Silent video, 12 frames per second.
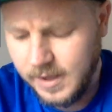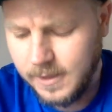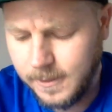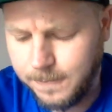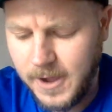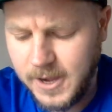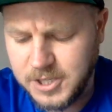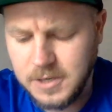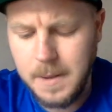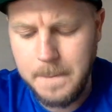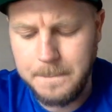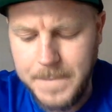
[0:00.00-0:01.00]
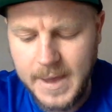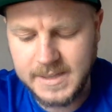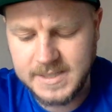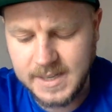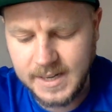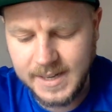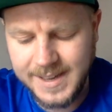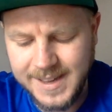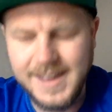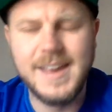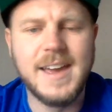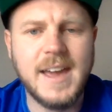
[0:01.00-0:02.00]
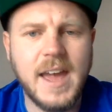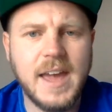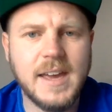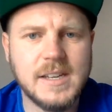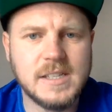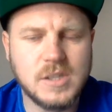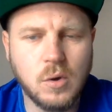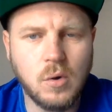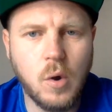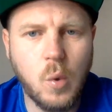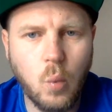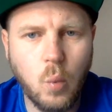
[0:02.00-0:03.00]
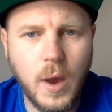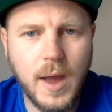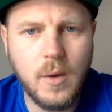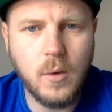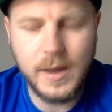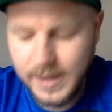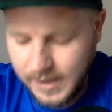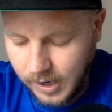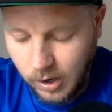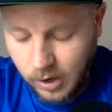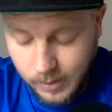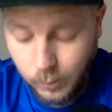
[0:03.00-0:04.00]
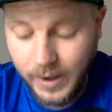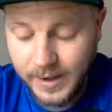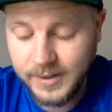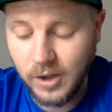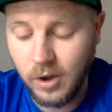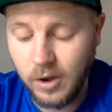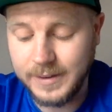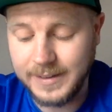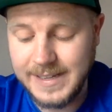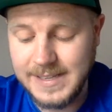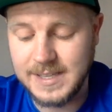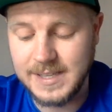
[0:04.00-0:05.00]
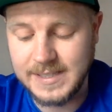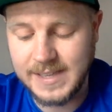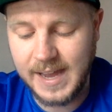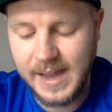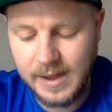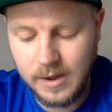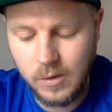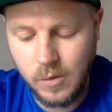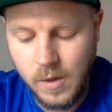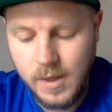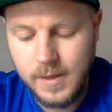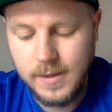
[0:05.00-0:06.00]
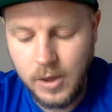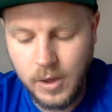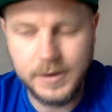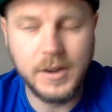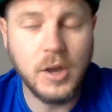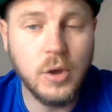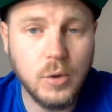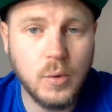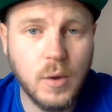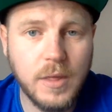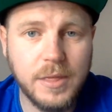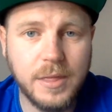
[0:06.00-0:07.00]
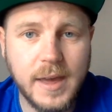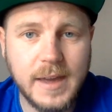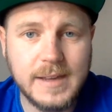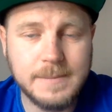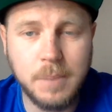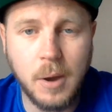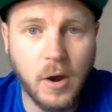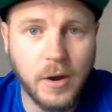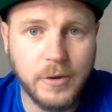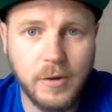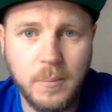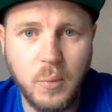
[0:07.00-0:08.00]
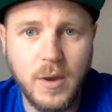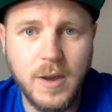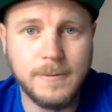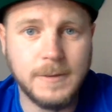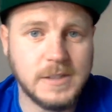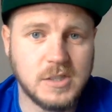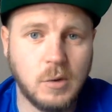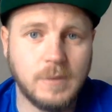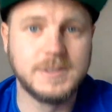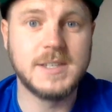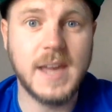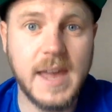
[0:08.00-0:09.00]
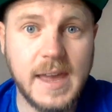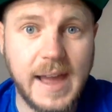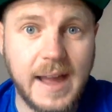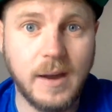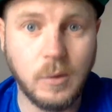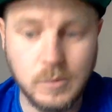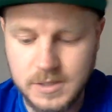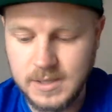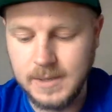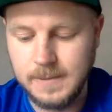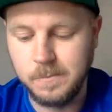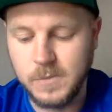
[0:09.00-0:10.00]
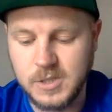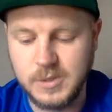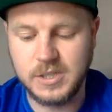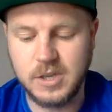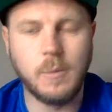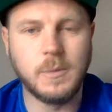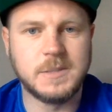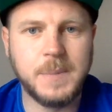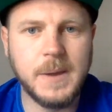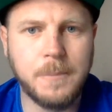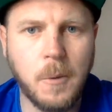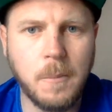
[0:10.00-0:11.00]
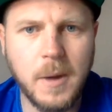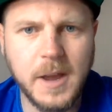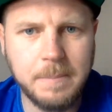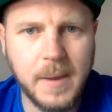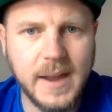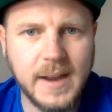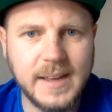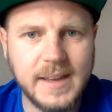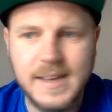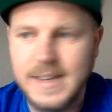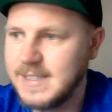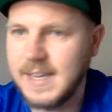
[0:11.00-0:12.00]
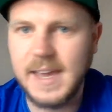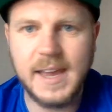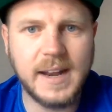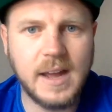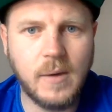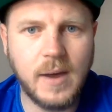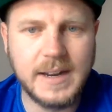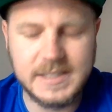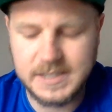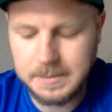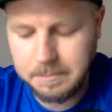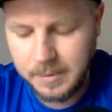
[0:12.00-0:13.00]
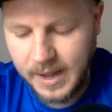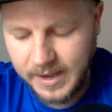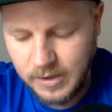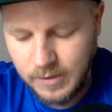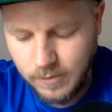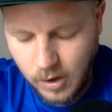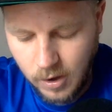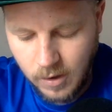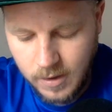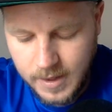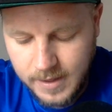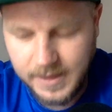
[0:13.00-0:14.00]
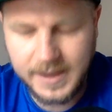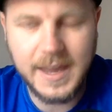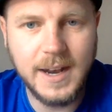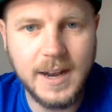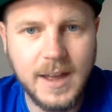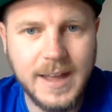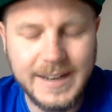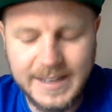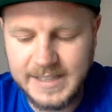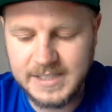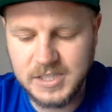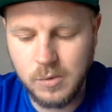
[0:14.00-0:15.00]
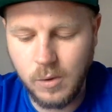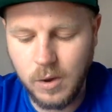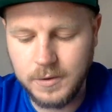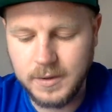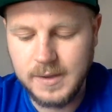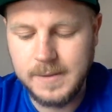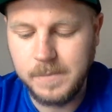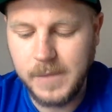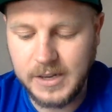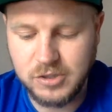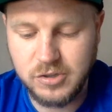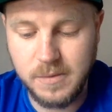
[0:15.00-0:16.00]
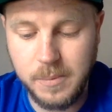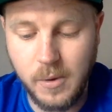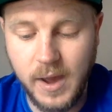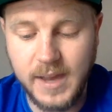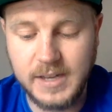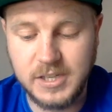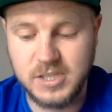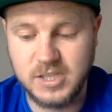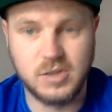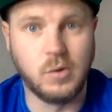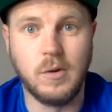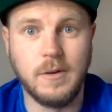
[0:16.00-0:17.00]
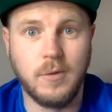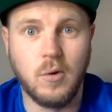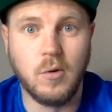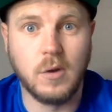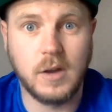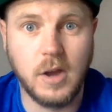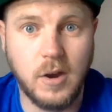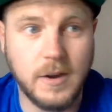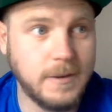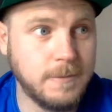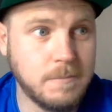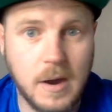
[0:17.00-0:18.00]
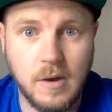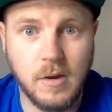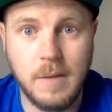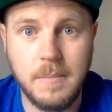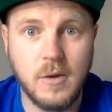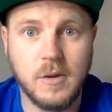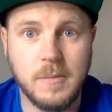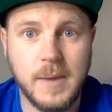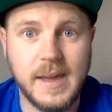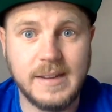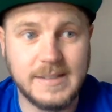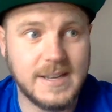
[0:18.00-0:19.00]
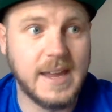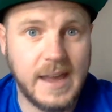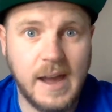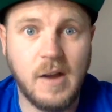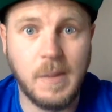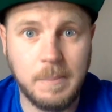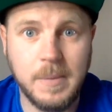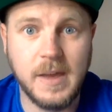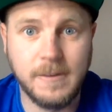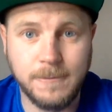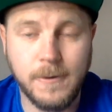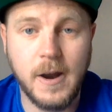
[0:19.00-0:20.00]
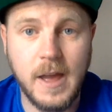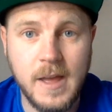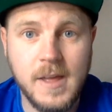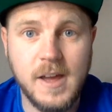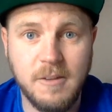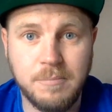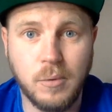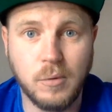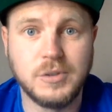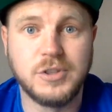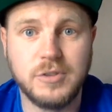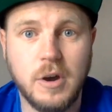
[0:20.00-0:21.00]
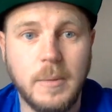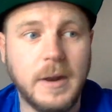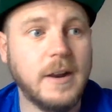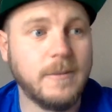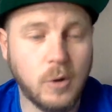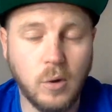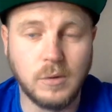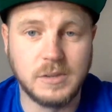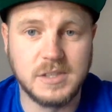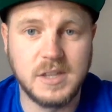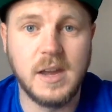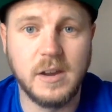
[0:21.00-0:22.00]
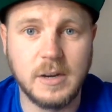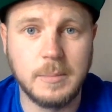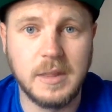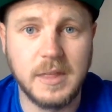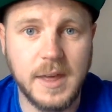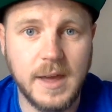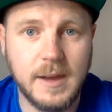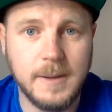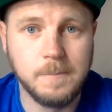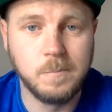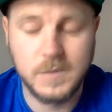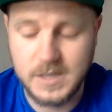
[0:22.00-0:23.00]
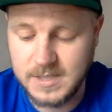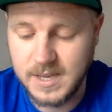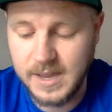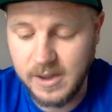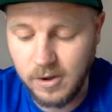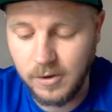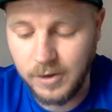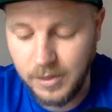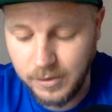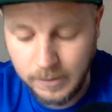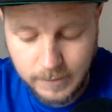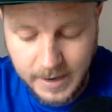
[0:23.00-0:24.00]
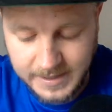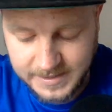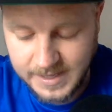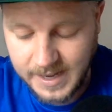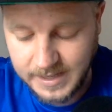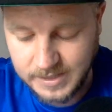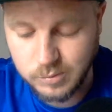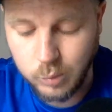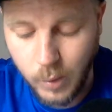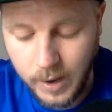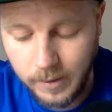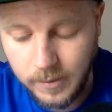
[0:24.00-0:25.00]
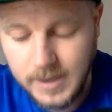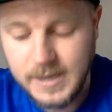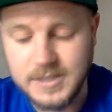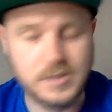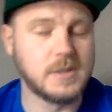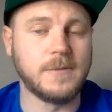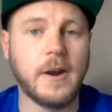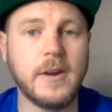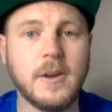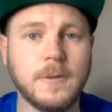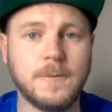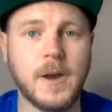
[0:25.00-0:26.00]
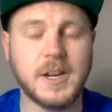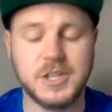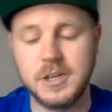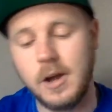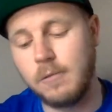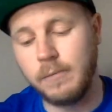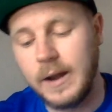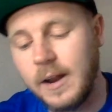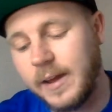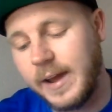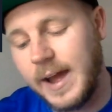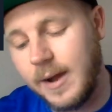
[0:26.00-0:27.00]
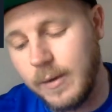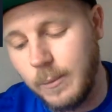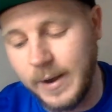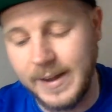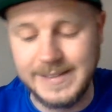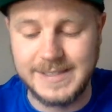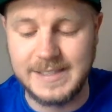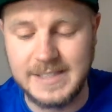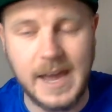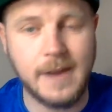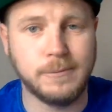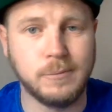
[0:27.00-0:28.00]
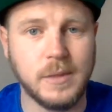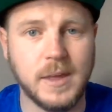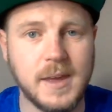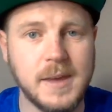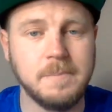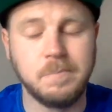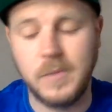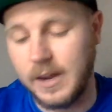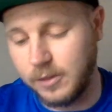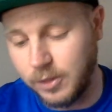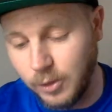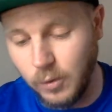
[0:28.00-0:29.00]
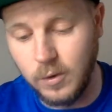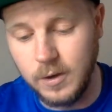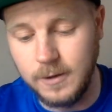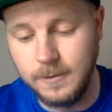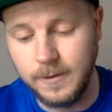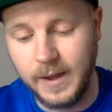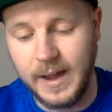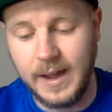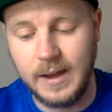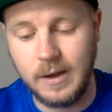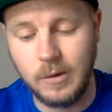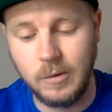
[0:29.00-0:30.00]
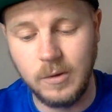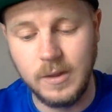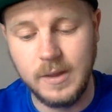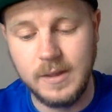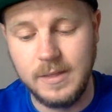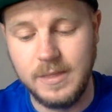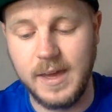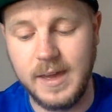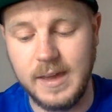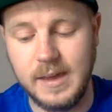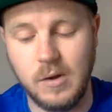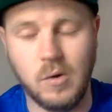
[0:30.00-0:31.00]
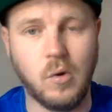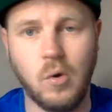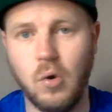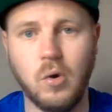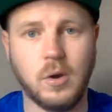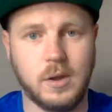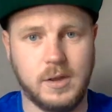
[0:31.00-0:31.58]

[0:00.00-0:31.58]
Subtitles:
The faction, basically, he has thought well and hard into this, how and who they partner up with and sort of take out. So he's gone with Speedball Mike Bailey, taking out Aleister Black. You've got the Killer Elite Squad and Triple H sort of all kind of amalgamating and take out the big threat of Braun Strowman. And of course, they're going to be there to take on the rest as well. So it's a very good faction. I really like how he went into depth with it and thought of how they all